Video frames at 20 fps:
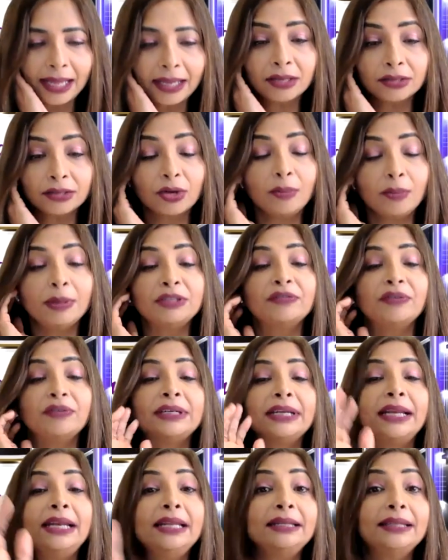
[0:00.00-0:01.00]
Thank you so much
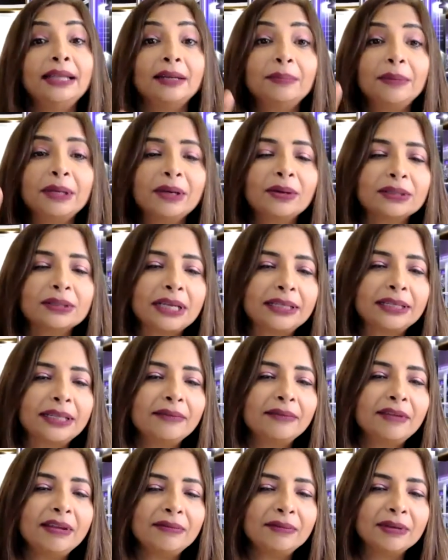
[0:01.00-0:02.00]
for telling that, because I
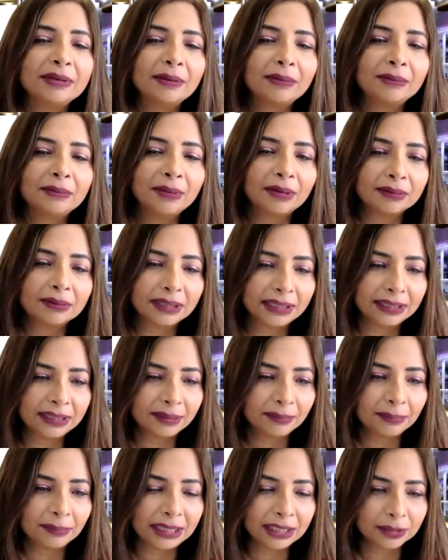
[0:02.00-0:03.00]
think Dr.
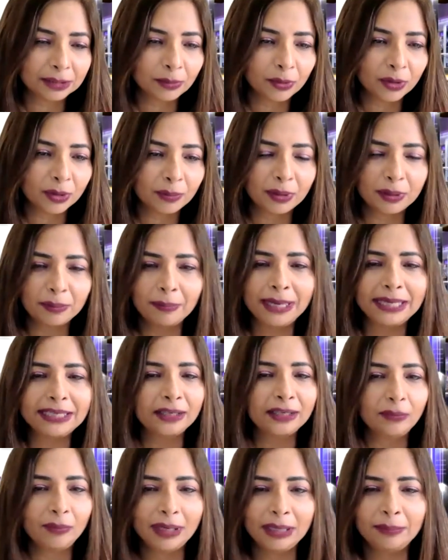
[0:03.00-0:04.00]
Anton Bala spoke about
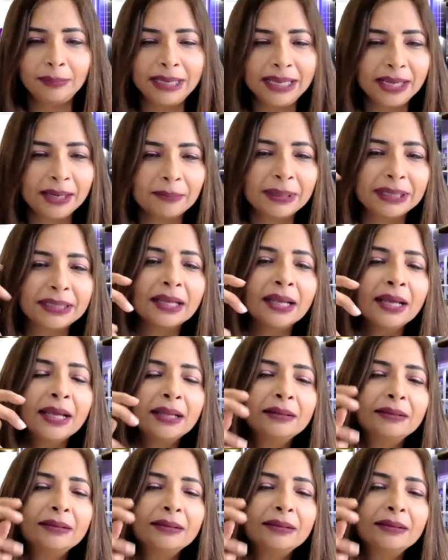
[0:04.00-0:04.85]
mental well-being, but